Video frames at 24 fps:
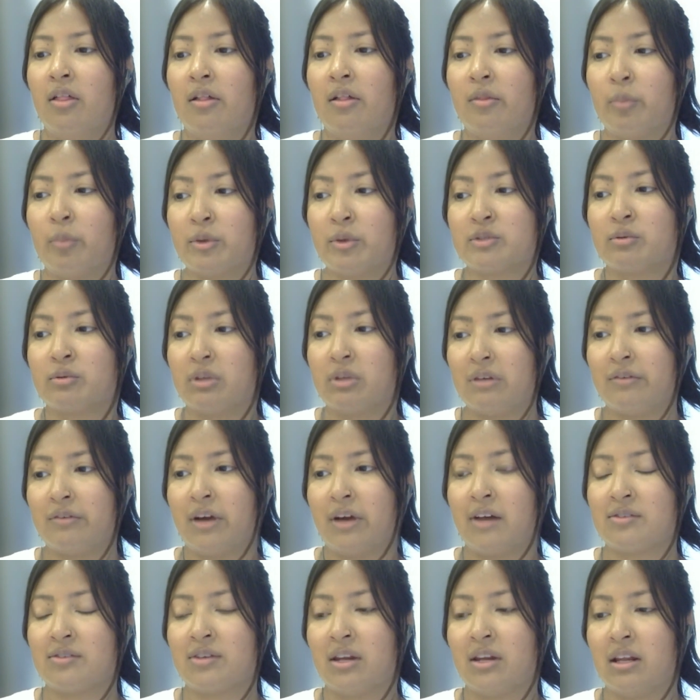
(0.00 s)
what's really
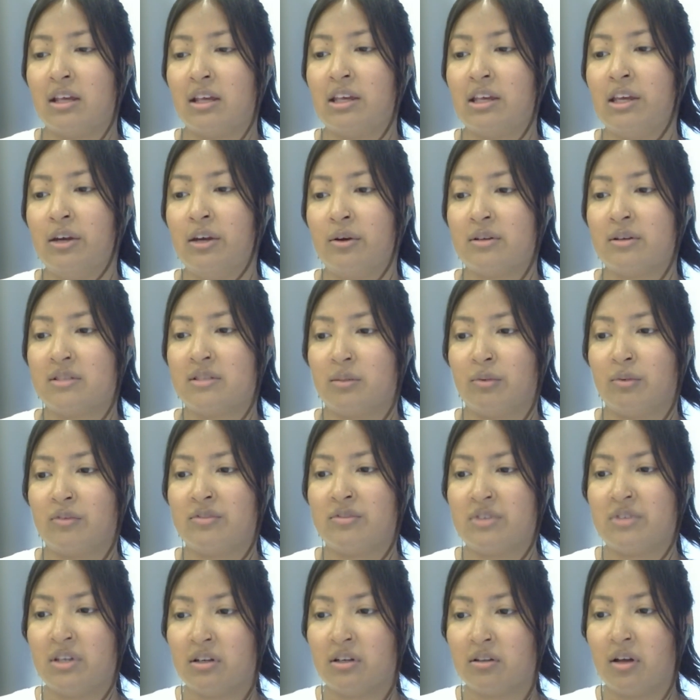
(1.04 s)
fascinating here is that we've
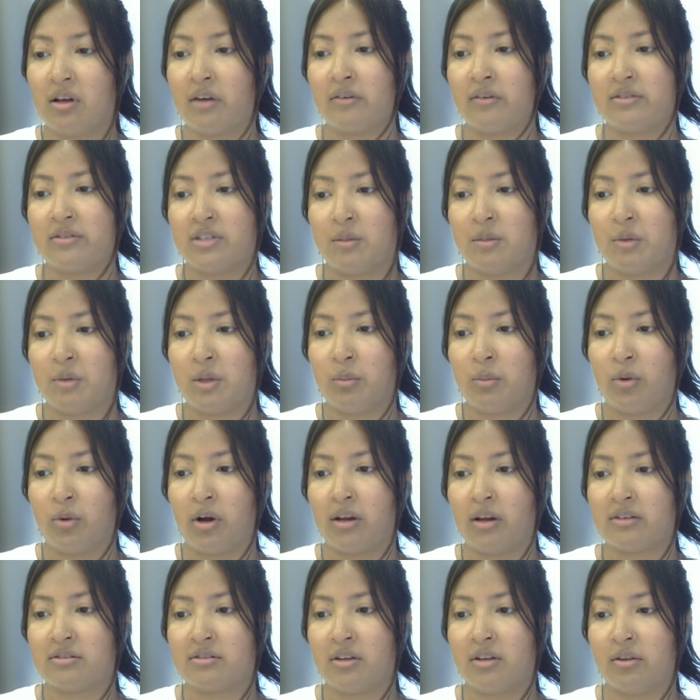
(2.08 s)
seen a lot of CBD
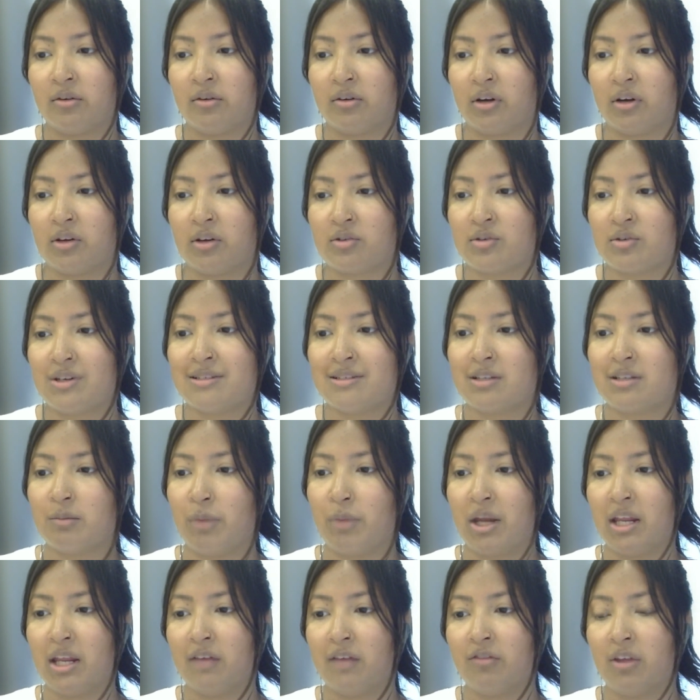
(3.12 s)
products in other countries, and
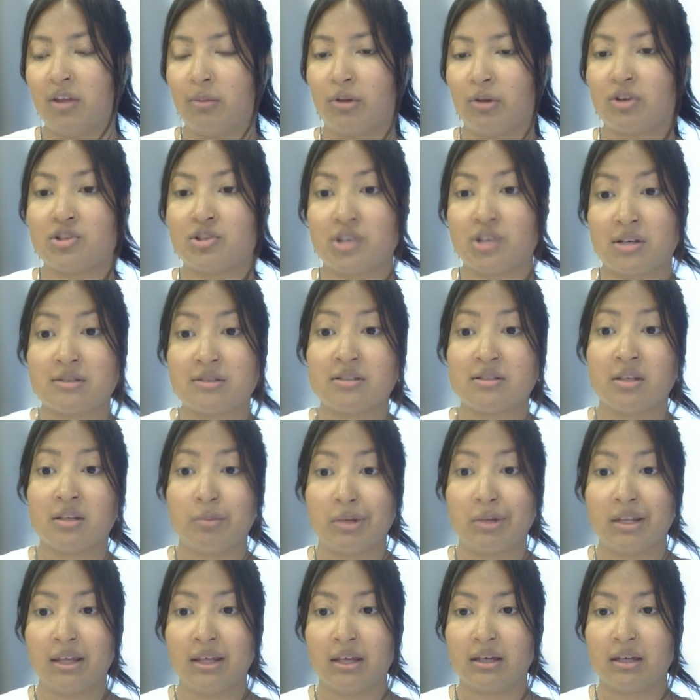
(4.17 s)
many of them are just
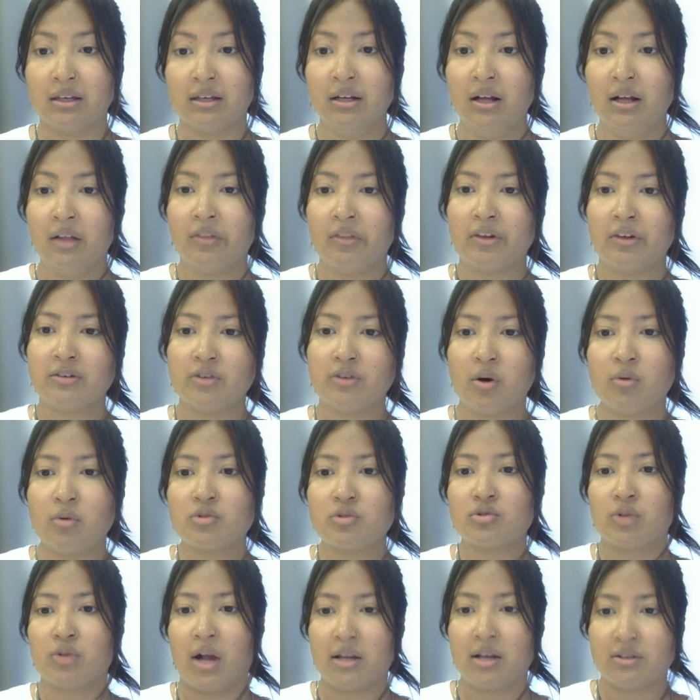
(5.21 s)
CBD. They don't
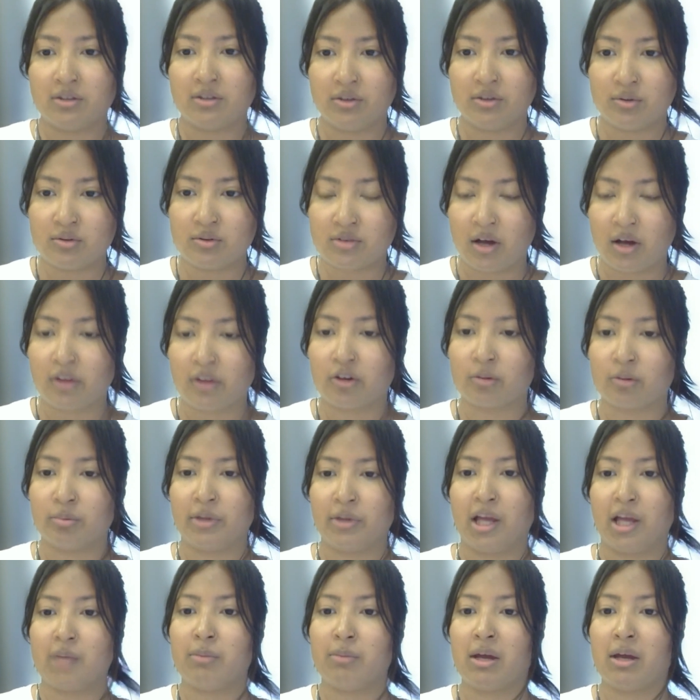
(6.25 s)
try to use other
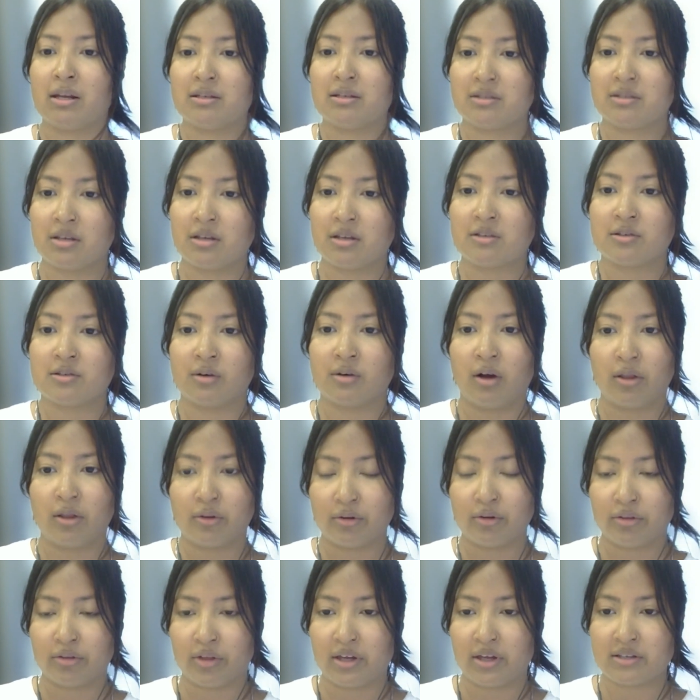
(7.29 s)
plant medicines or
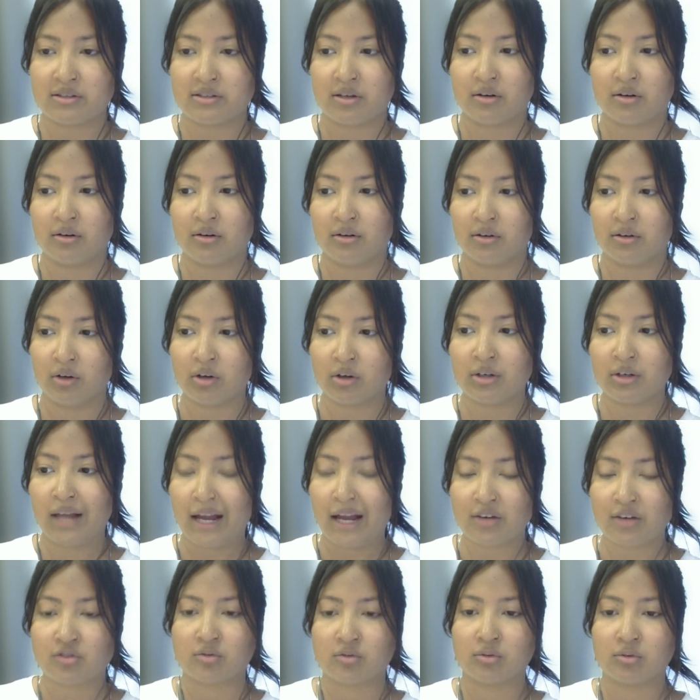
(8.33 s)
other things that are
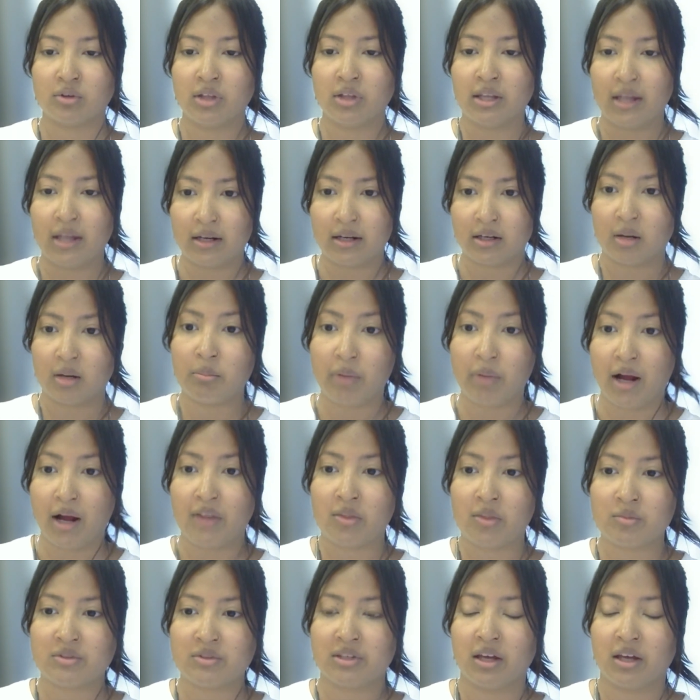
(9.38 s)
natural and then
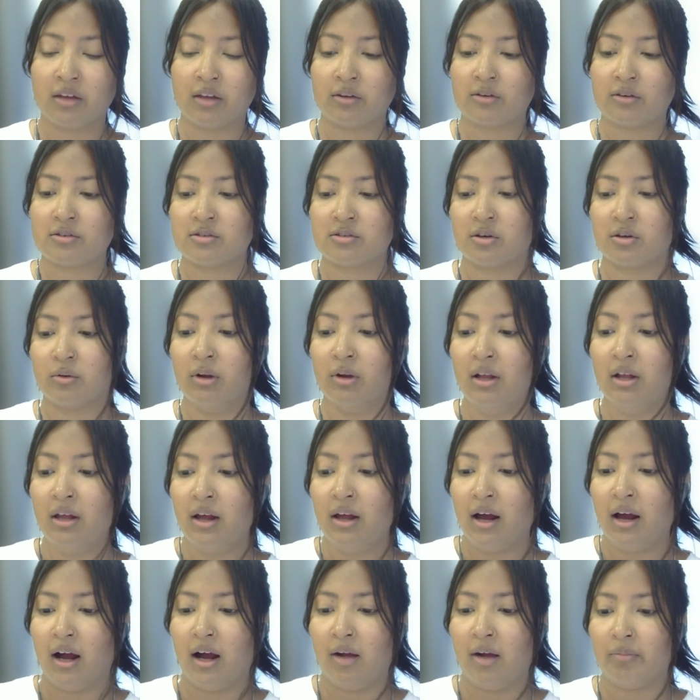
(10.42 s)
combine them together. So
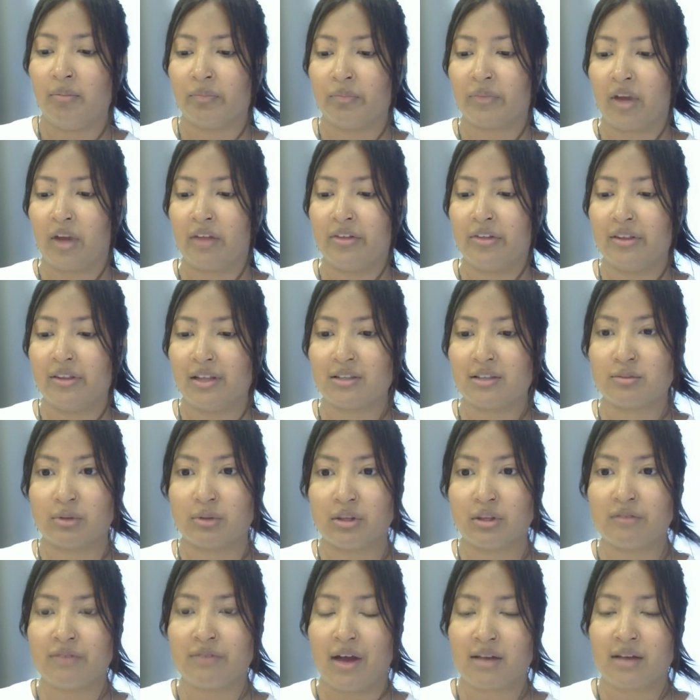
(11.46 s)
I think that's
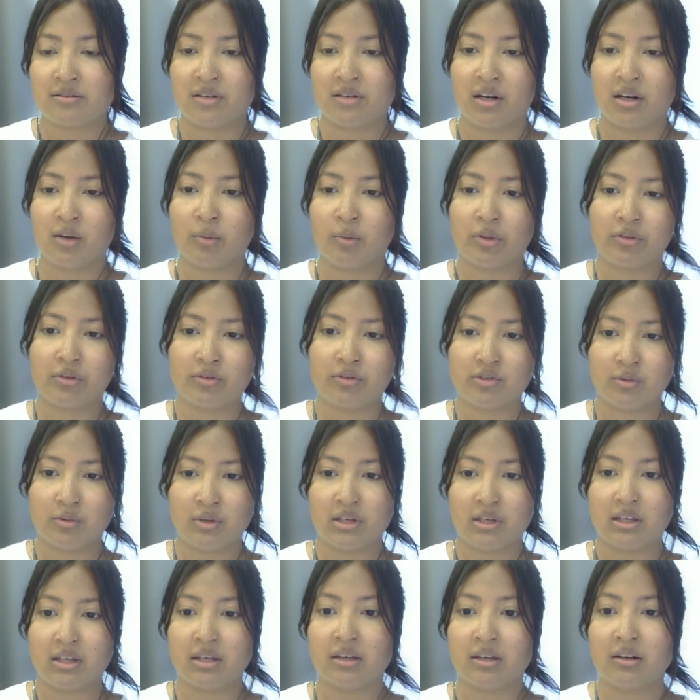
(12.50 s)
really fascinating what they're
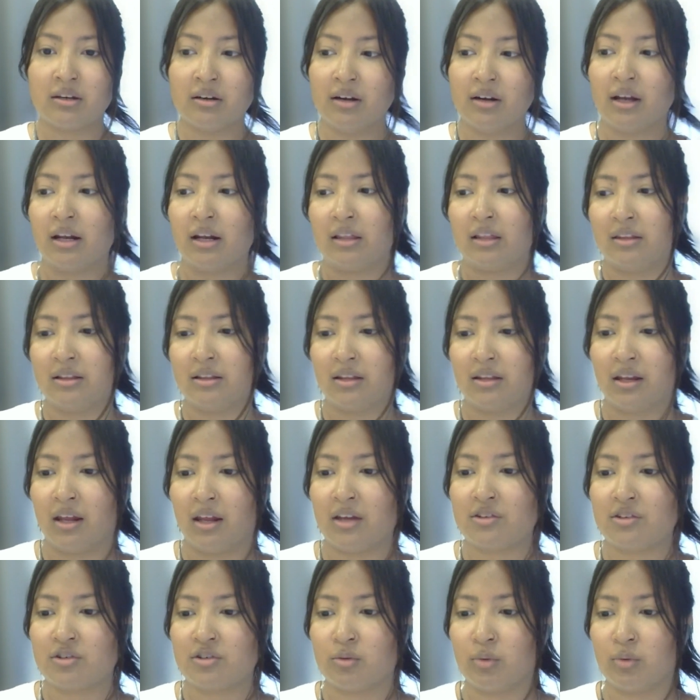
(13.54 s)
doing here. And I think that
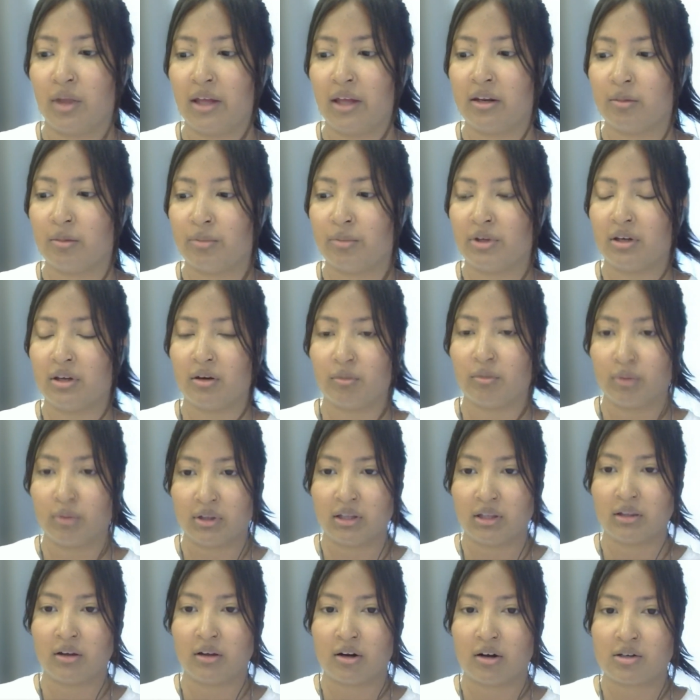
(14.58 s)
Asia will end up being a
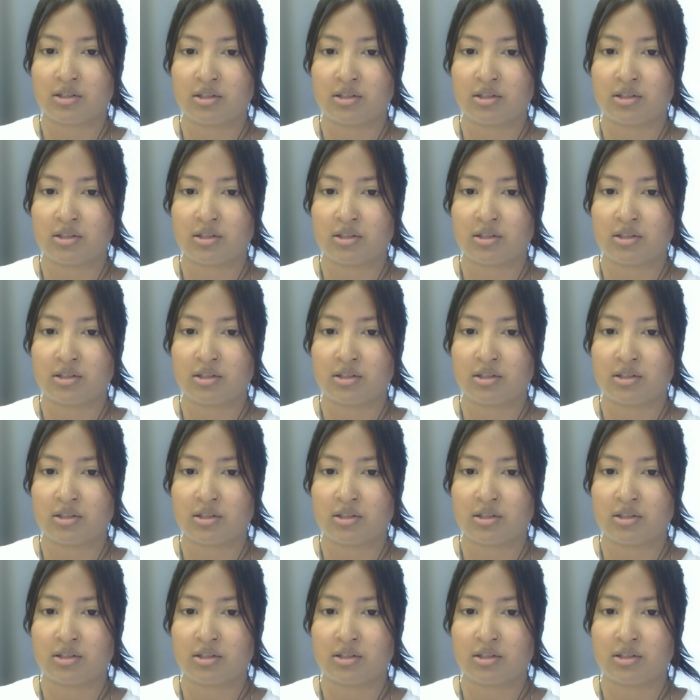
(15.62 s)
really large